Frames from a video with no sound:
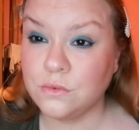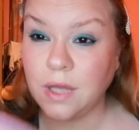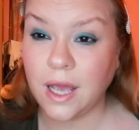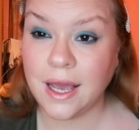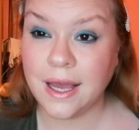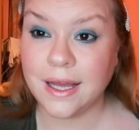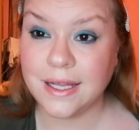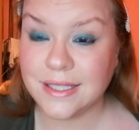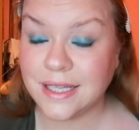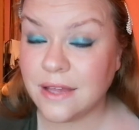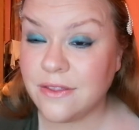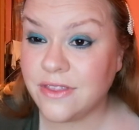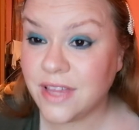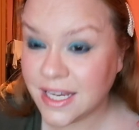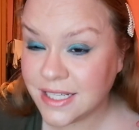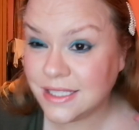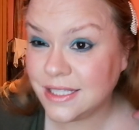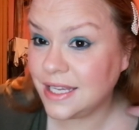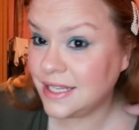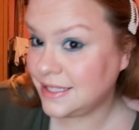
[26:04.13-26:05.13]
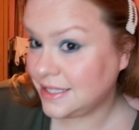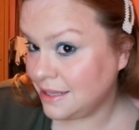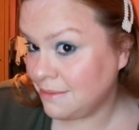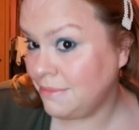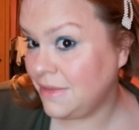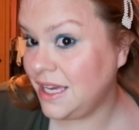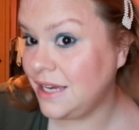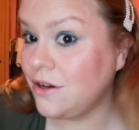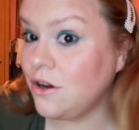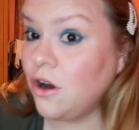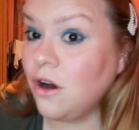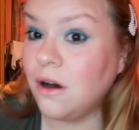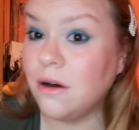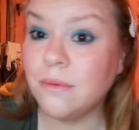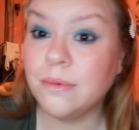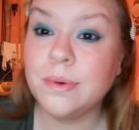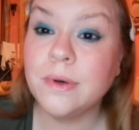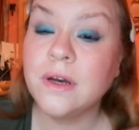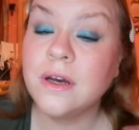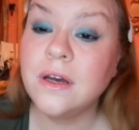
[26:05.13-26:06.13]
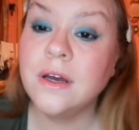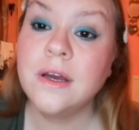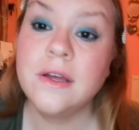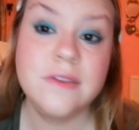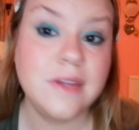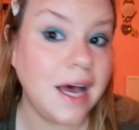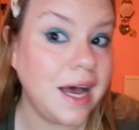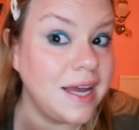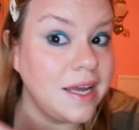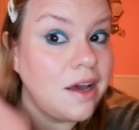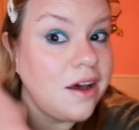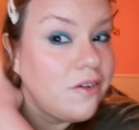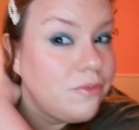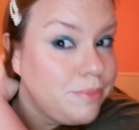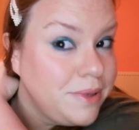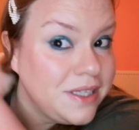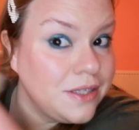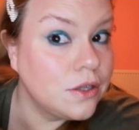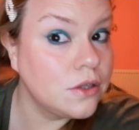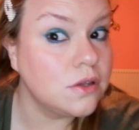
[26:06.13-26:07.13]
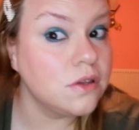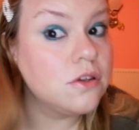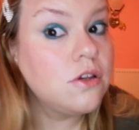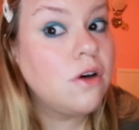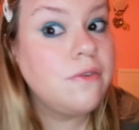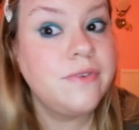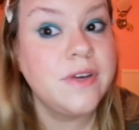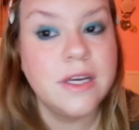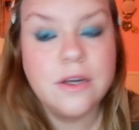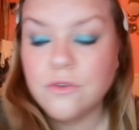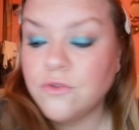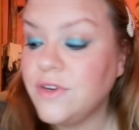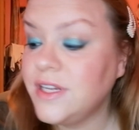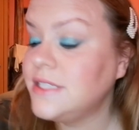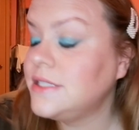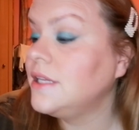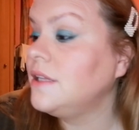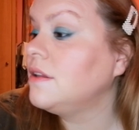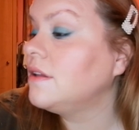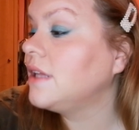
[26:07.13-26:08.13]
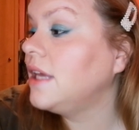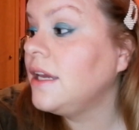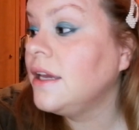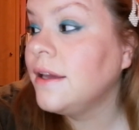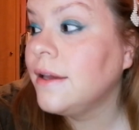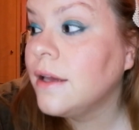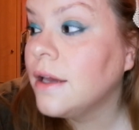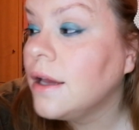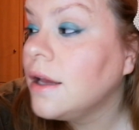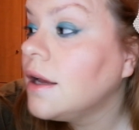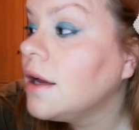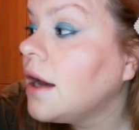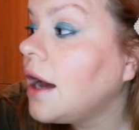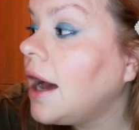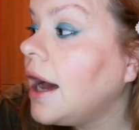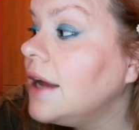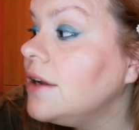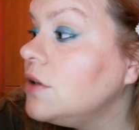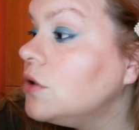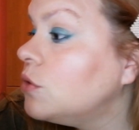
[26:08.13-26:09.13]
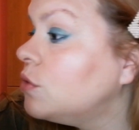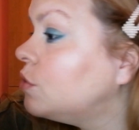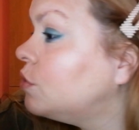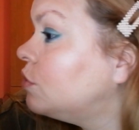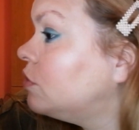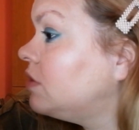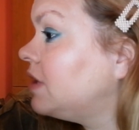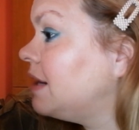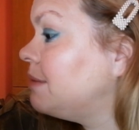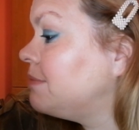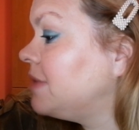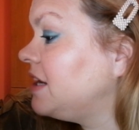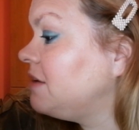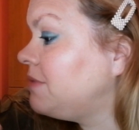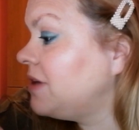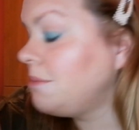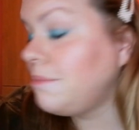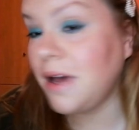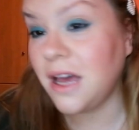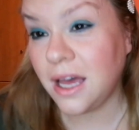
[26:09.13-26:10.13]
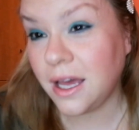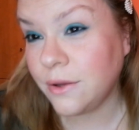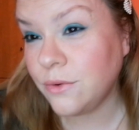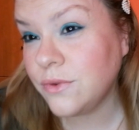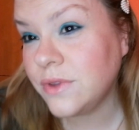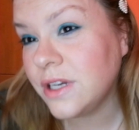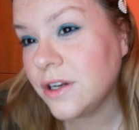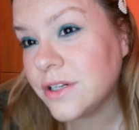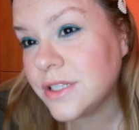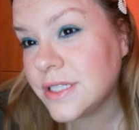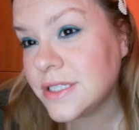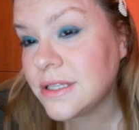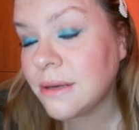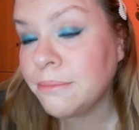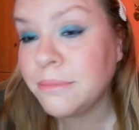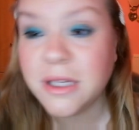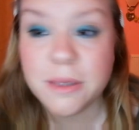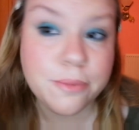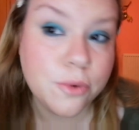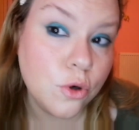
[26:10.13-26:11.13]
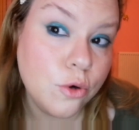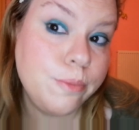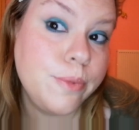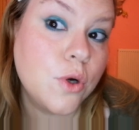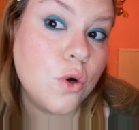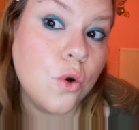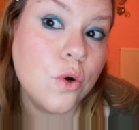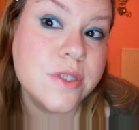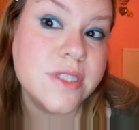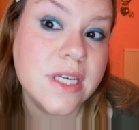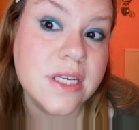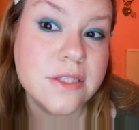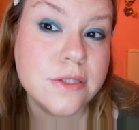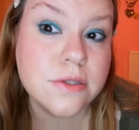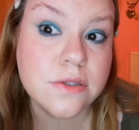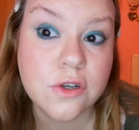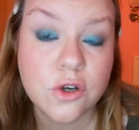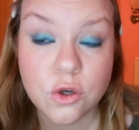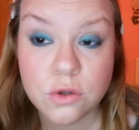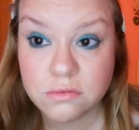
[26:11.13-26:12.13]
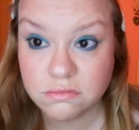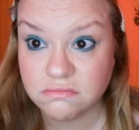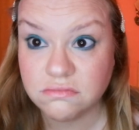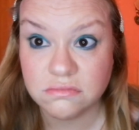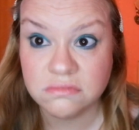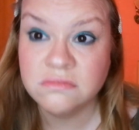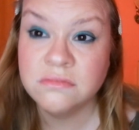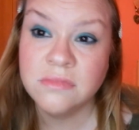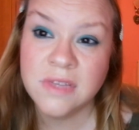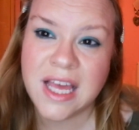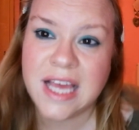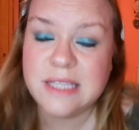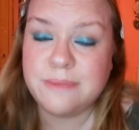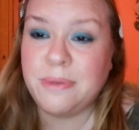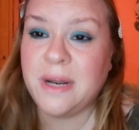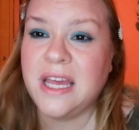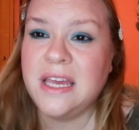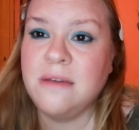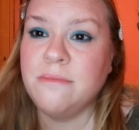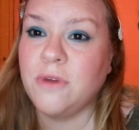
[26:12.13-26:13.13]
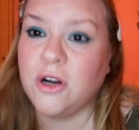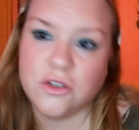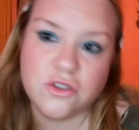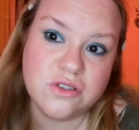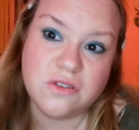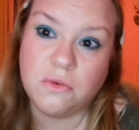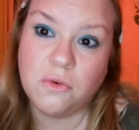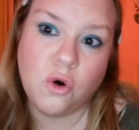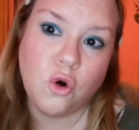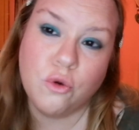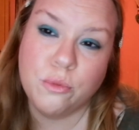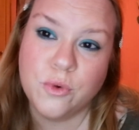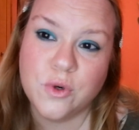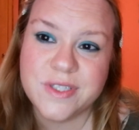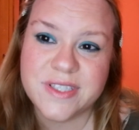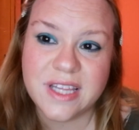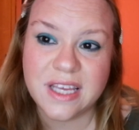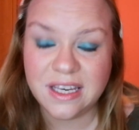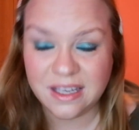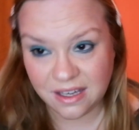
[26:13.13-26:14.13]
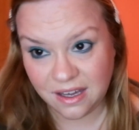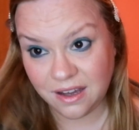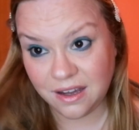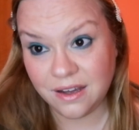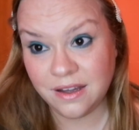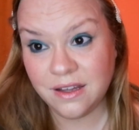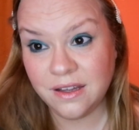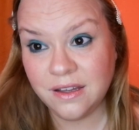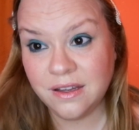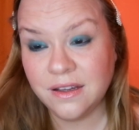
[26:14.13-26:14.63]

And this is the makeup that I have been loving recently. I know it might be a bit out there to some people because it's pretty much almost like a